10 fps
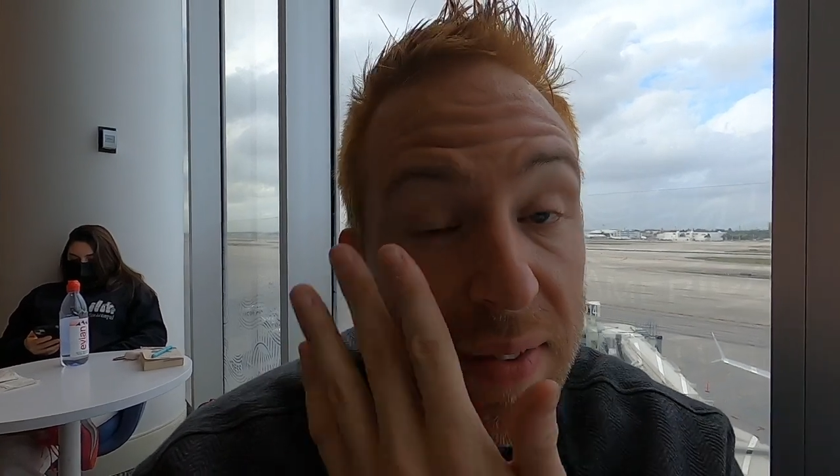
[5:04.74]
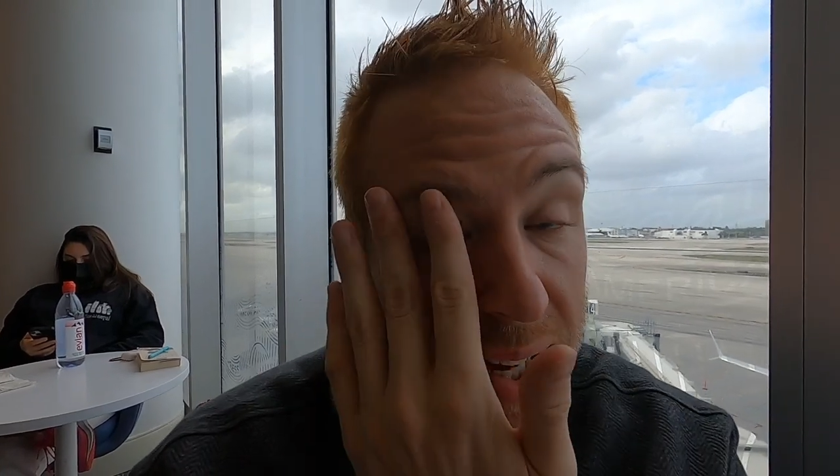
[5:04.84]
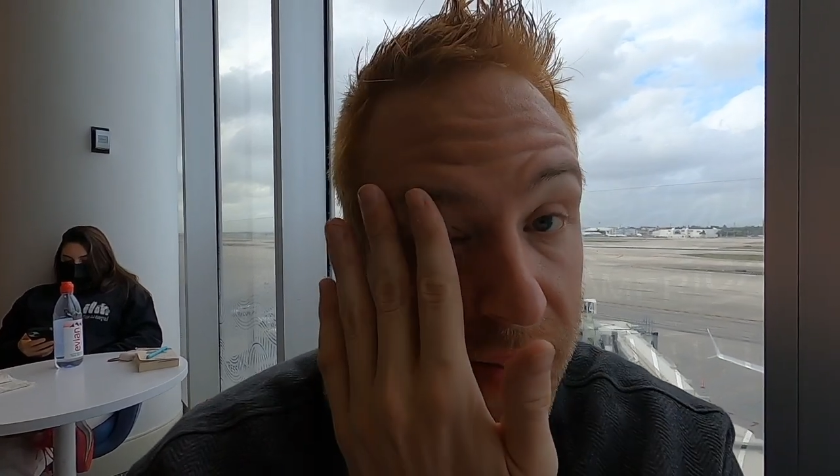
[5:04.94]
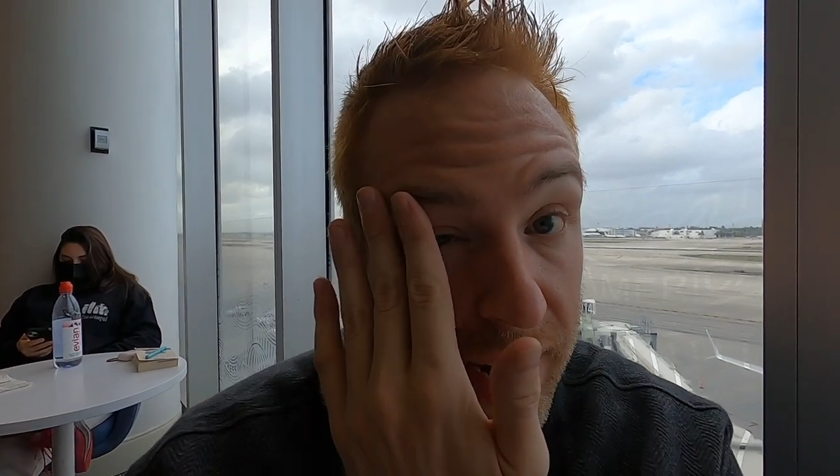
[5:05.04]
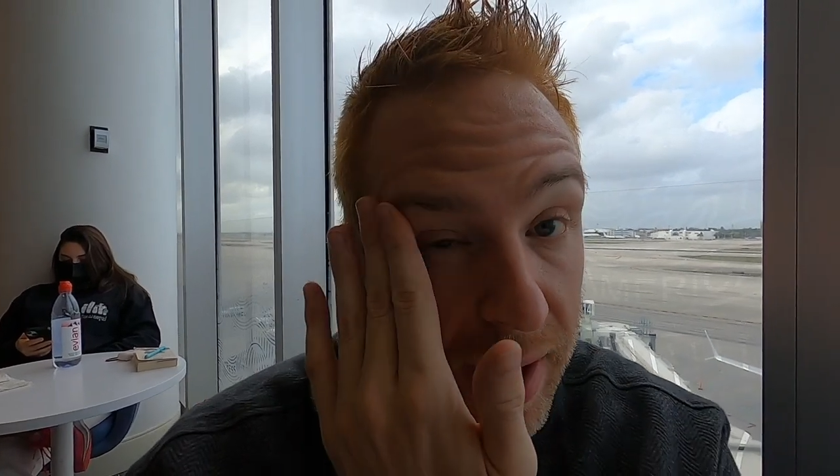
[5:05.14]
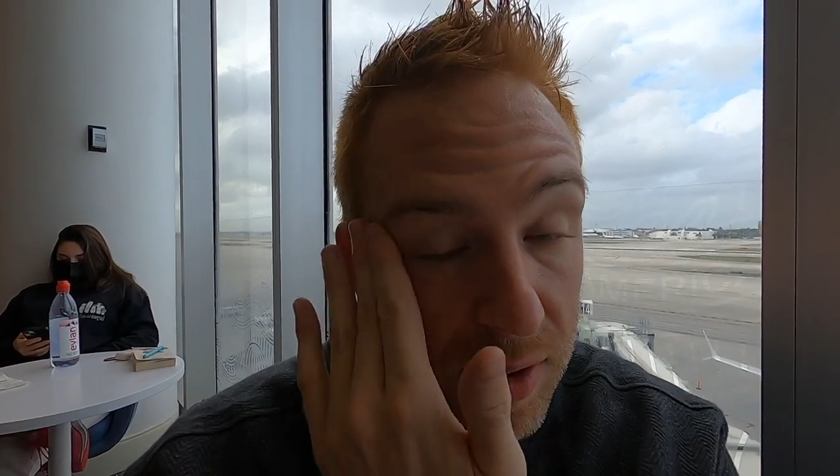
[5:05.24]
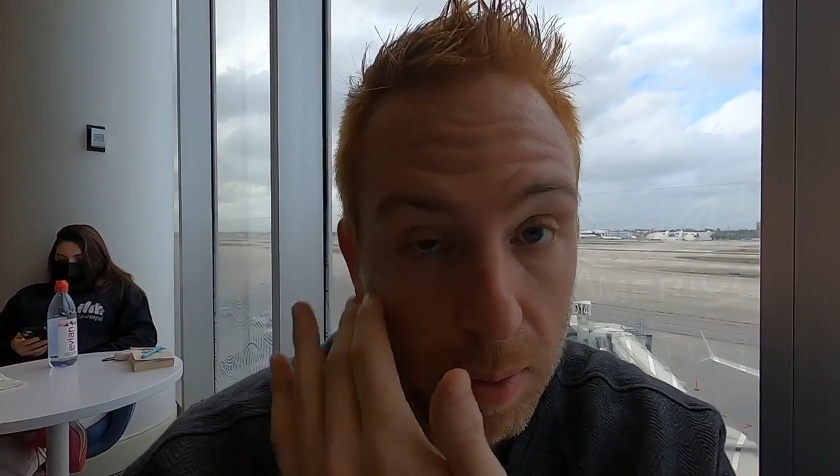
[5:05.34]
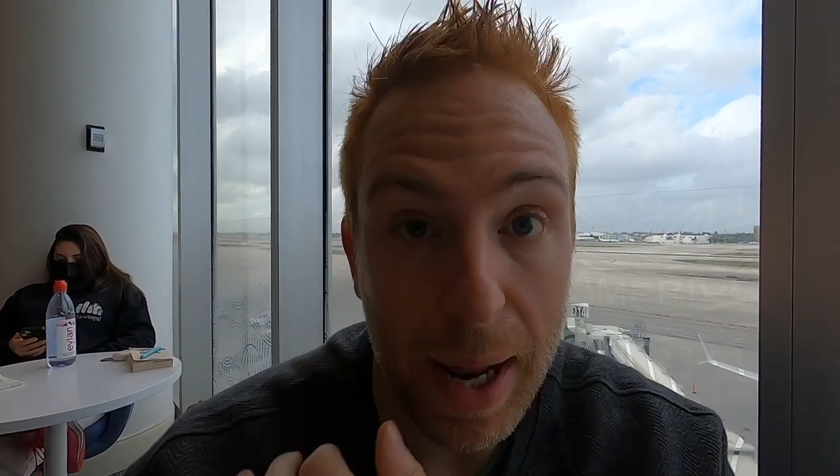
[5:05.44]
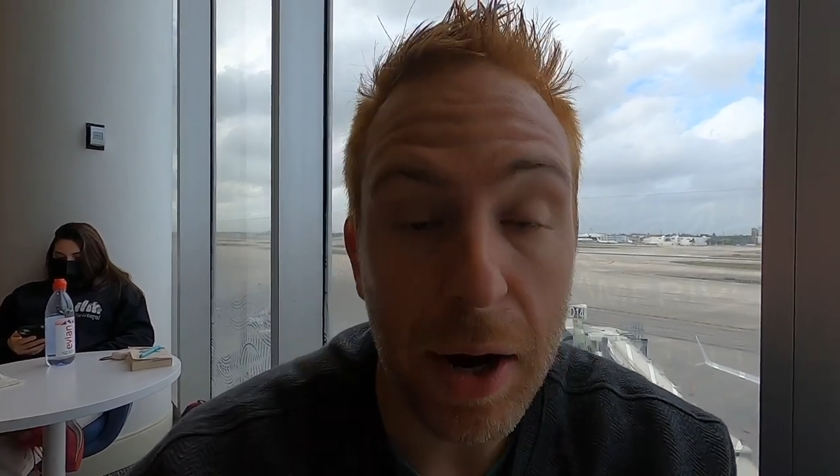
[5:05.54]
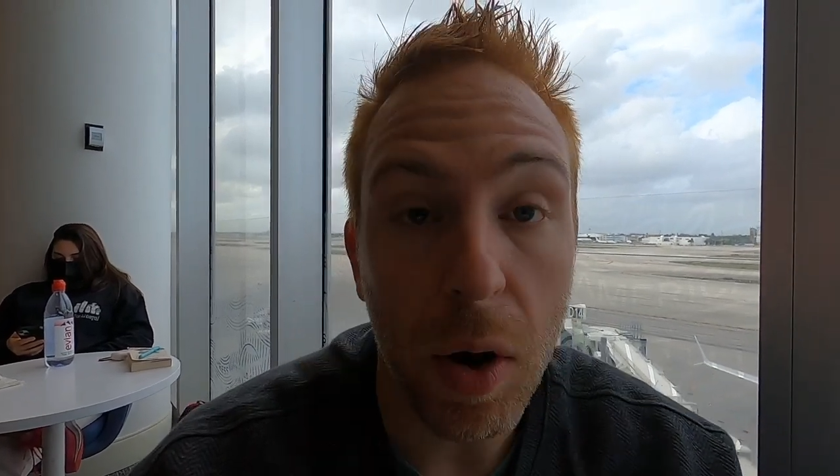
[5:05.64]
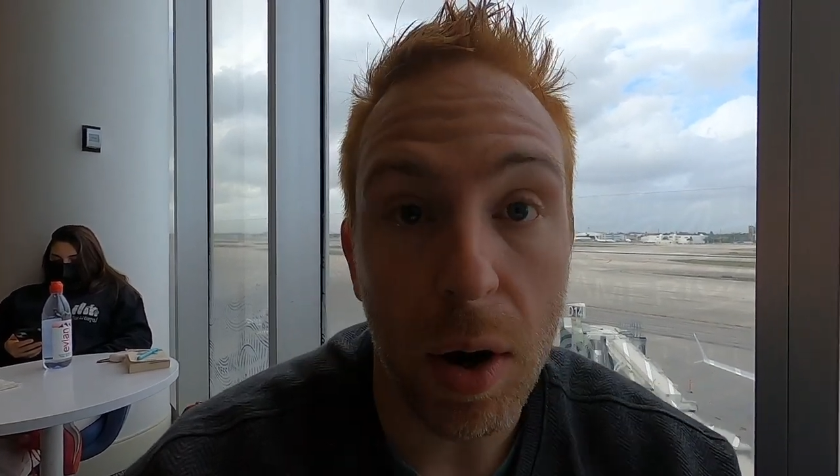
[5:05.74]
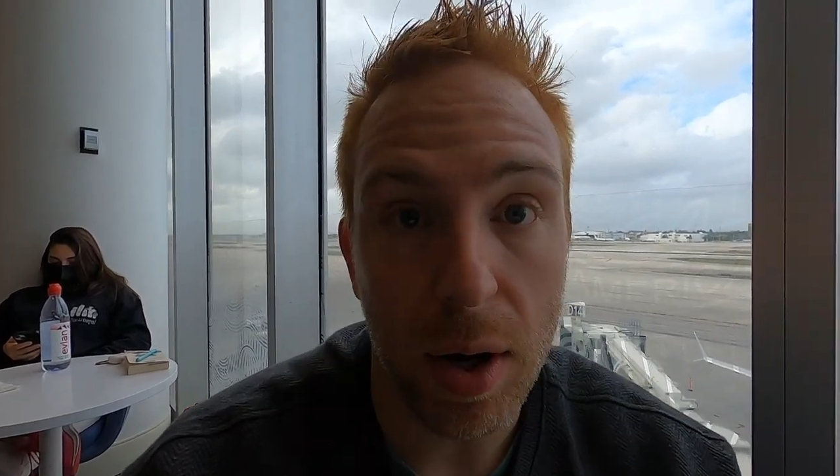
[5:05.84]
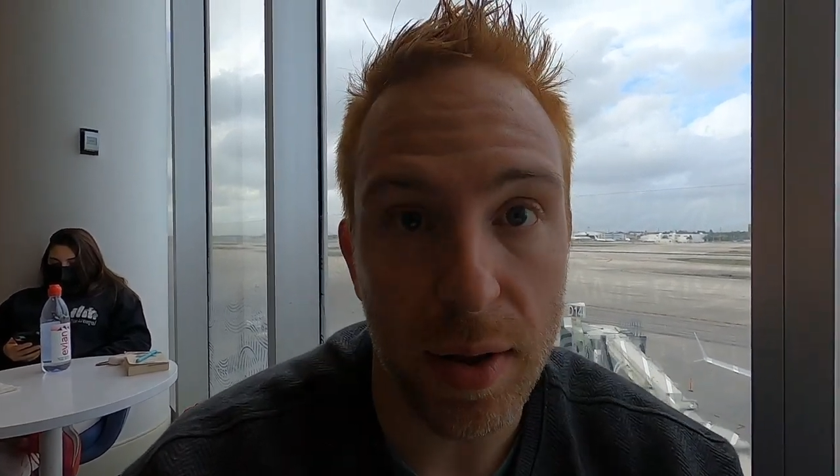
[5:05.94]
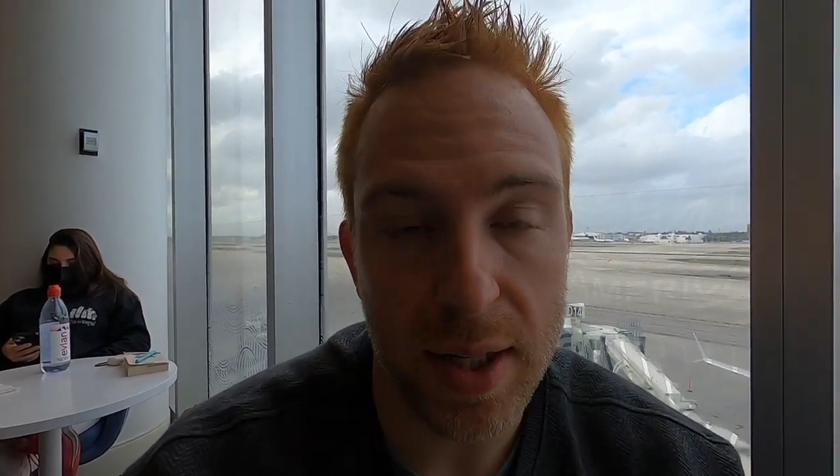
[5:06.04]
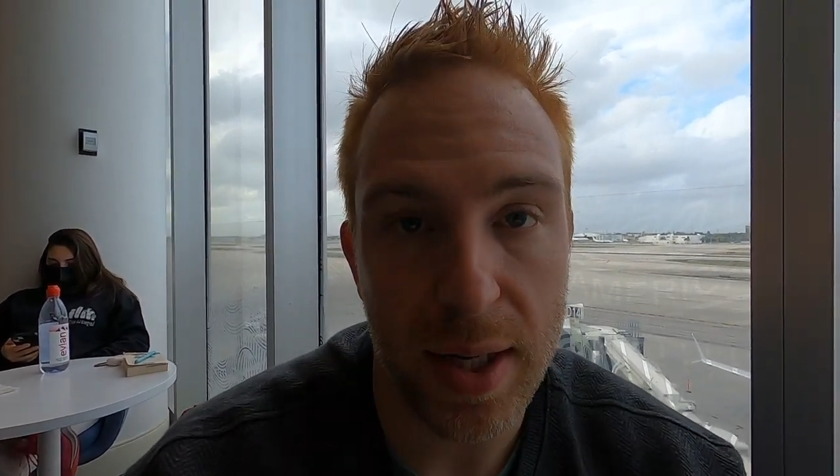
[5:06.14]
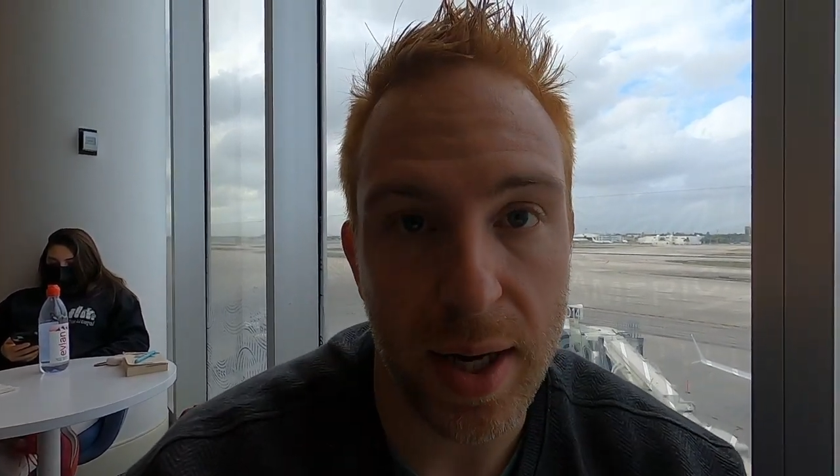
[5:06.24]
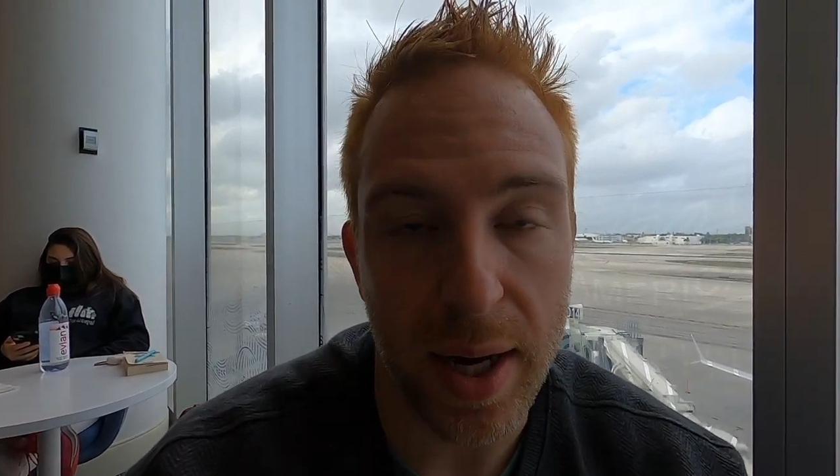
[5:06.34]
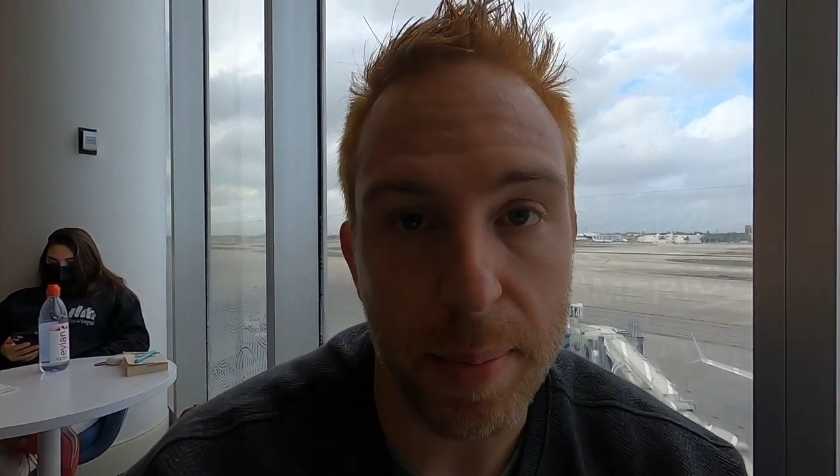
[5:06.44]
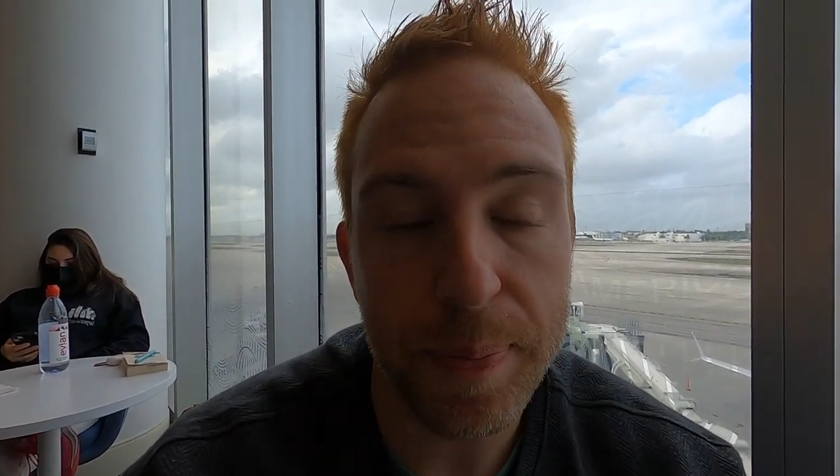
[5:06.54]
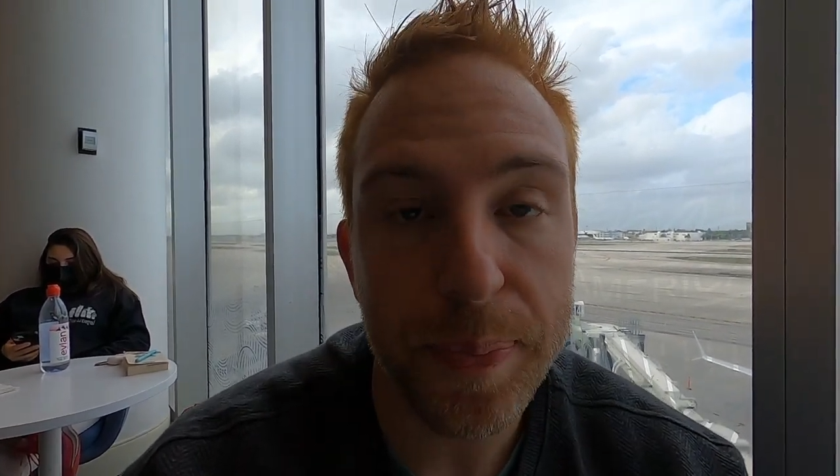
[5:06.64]
living there, so I'm not gone all the
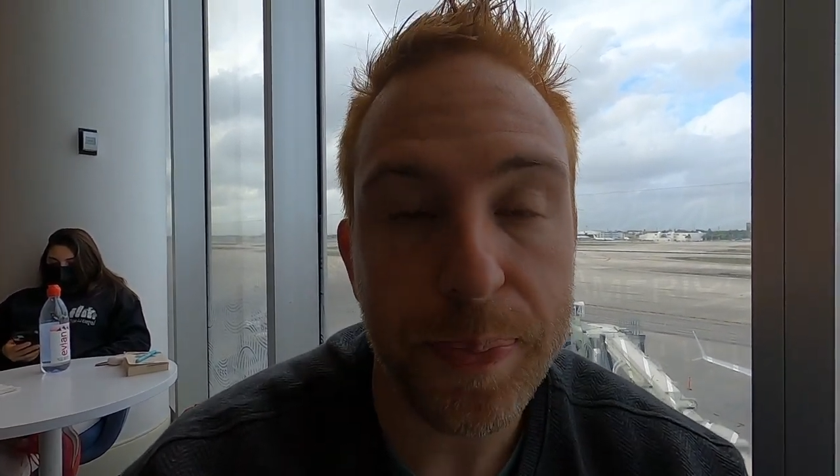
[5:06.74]
time.